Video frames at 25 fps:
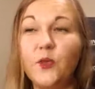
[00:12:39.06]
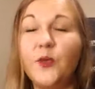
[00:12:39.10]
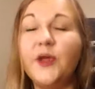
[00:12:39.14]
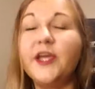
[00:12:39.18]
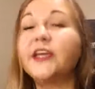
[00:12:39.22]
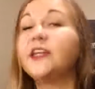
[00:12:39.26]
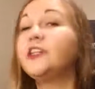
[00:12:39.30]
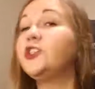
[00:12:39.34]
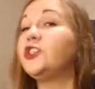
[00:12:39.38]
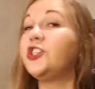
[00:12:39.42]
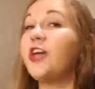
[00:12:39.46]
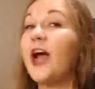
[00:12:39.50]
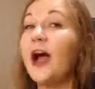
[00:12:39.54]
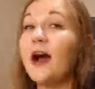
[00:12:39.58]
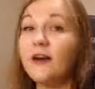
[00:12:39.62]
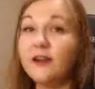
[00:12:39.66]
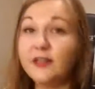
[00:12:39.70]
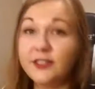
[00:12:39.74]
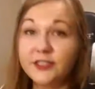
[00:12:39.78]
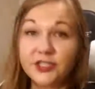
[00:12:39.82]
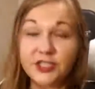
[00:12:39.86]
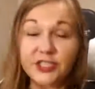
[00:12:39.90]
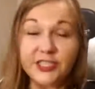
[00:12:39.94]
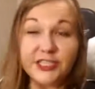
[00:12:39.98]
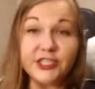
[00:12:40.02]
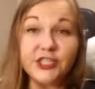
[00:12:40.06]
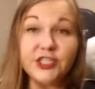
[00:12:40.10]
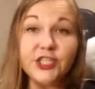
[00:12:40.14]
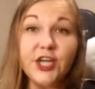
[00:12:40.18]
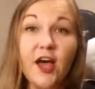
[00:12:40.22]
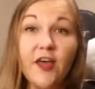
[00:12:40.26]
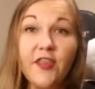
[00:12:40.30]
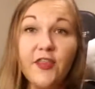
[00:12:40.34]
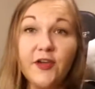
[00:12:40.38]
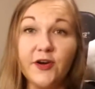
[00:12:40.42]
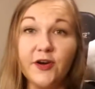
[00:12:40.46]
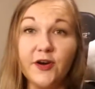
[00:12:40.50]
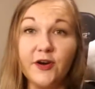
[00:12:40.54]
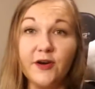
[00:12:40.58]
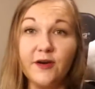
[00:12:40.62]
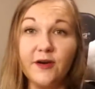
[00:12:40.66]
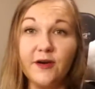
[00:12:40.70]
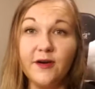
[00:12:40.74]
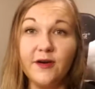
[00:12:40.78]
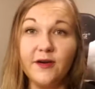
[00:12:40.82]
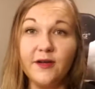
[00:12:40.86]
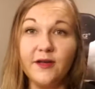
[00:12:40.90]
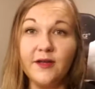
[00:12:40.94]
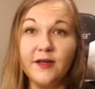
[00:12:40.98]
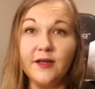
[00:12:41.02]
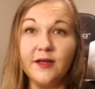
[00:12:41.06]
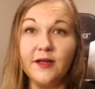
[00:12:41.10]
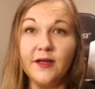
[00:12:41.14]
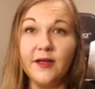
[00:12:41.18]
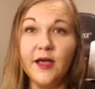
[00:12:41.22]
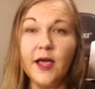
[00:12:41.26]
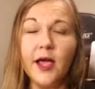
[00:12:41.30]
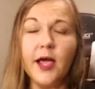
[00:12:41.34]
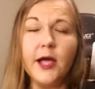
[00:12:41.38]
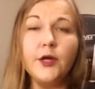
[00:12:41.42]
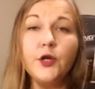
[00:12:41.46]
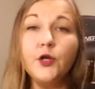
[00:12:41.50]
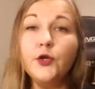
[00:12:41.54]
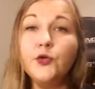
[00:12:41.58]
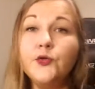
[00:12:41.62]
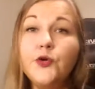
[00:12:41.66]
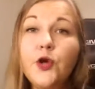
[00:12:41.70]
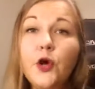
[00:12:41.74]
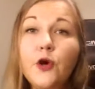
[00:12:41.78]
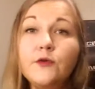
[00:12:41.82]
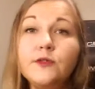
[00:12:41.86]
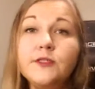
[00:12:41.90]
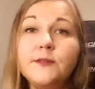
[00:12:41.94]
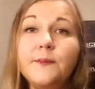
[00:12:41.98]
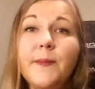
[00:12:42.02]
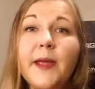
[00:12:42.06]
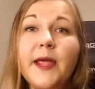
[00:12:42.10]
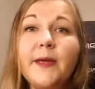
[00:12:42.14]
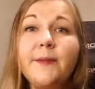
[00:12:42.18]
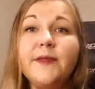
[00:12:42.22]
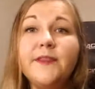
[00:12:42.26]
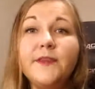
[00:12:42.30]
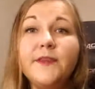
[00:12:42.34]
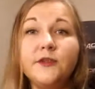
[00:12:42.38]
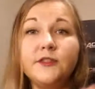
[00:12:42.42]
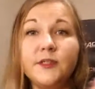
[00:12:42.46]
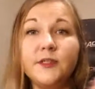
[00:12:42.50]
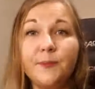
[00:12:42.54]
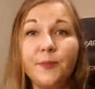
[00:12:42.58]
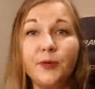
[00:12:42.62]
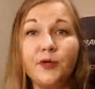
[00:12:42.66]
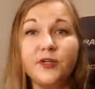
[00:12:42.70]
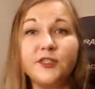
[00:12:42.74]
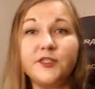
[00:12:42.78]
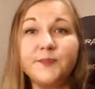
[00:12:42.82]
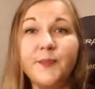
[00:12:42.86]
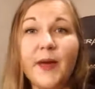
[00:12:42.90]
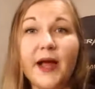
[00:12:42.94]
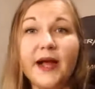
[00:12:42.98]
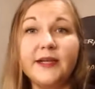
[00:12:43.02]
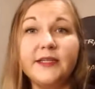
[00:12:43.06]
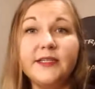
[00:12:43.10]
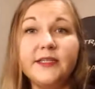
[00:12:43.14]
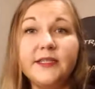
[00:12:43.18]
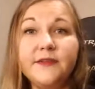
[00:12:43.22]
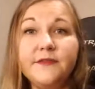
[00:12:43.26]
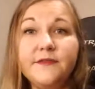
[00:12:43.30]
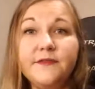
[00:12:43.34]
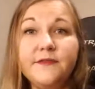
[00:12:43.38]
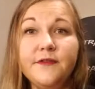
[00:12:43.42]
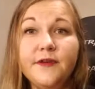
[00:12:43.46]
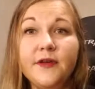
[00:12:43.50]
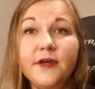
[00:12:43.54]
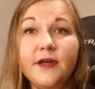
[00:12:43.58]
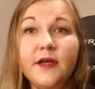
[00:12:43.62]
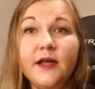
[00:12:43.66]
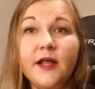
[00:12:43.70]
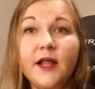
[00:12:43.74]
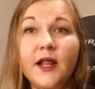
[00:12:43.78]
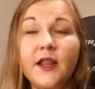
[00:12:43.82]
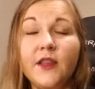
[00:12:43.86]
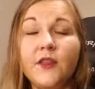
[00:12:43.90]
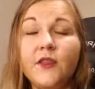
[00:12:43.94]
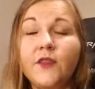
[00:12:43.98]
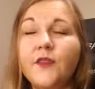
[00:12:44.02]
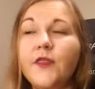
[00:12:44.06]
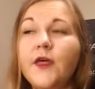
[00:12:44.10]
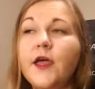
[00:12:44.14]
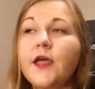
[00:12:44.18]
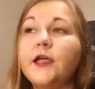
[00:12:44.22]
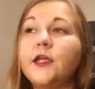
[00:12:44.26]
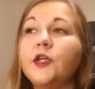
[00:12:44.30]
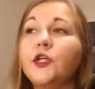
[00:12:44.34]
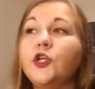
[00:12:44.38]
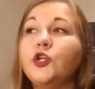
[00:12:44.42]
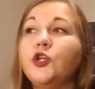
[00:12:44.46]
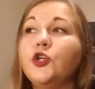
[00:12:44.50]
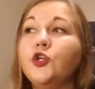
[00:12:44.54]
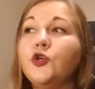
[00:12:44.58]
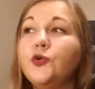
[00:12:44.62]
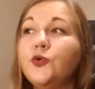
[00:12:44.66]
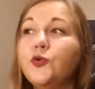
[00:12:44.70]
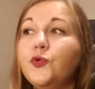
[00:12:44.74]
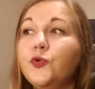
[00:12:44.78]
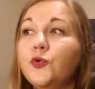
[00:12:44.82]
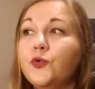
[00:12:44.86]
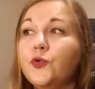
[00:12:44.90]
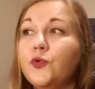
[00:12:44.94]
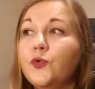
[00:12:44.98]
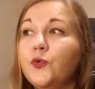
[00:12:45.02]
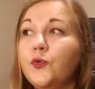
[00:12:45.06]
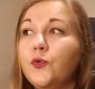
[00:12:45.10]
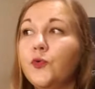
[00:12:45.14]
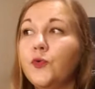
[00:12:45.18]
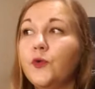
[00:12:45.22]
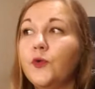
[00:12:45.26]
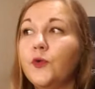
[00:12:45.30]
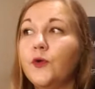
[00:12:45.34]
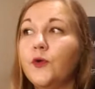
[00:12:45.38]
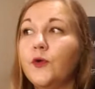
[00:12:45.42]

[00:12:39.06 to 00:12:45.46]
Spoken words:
We can challenge each other. And who knows, maybe there's a perspective that you